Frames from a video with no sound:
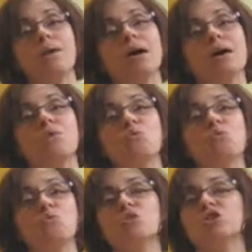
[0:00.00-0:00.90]
but
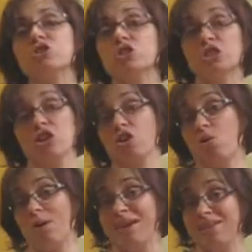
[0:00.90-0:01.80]
we're just going to
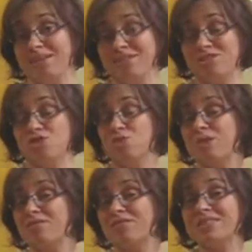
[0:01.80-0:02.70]
go ahead and sort
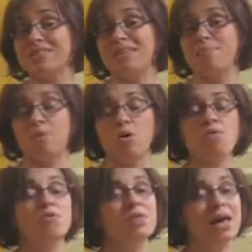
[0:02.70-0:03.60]
of skip
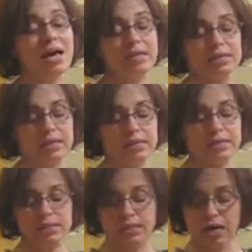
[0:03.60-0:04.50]
over that
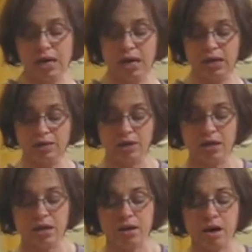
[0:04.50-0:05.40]
since the
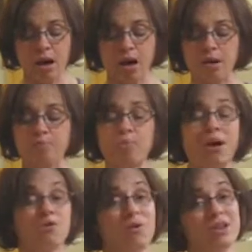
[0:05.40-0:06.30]

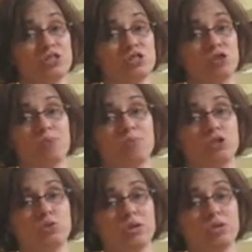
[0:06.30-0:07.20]
brown rice syrup,
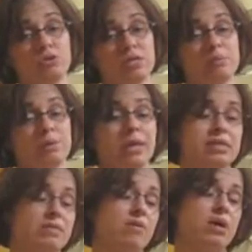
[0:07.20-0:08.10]
which we used in
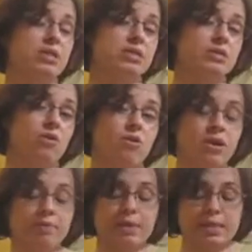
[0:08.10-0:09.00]
place of honey, is
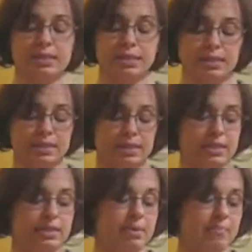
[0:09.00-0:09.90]
already mixed into the
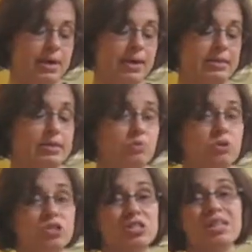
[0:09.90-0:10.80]
tempeh. So
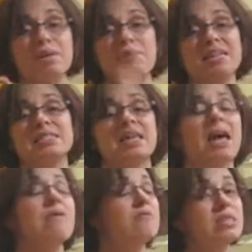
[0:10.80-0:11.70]
we're just going to mix
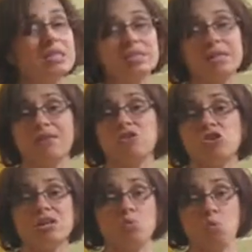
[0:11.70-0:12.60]
everything
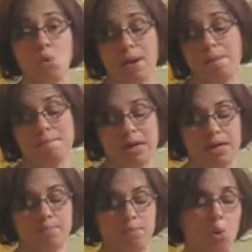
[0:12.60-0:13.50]
together in one big
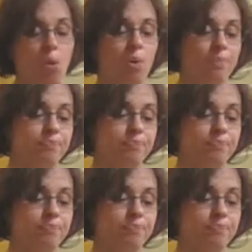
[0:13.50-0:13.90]
bowl.